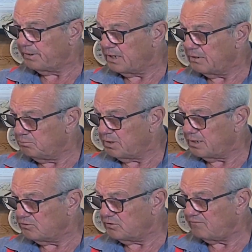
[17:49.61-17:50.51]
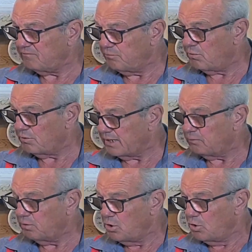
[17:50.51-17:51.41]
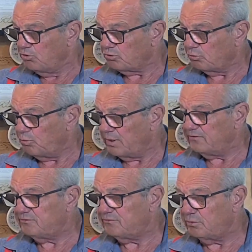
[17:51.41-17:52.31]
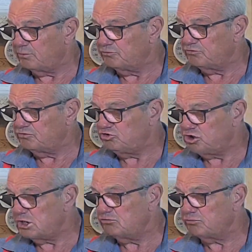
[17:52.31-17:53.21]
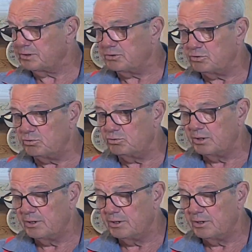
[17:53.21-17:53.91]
then it's even more like, so once those children who